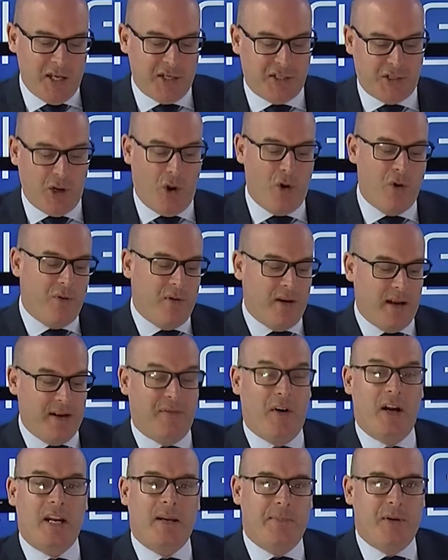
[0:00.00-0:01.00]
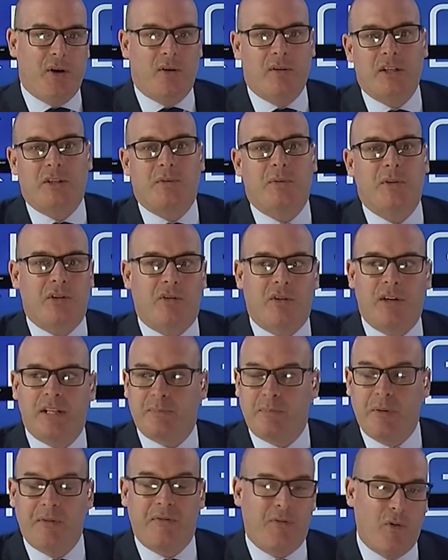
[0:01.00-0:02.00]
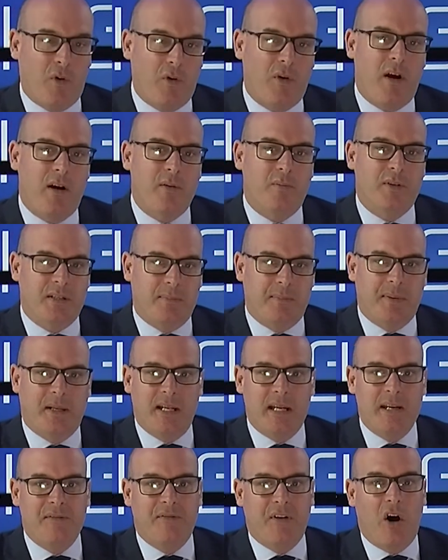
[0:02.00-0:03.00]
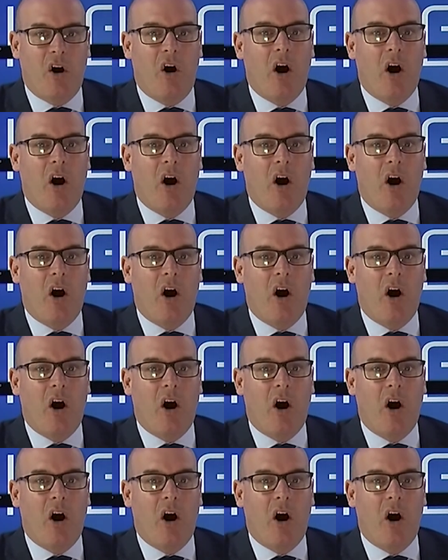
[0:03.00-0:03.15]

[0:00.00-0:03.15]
so, if I can be honest with you, Chris, before I was a believer,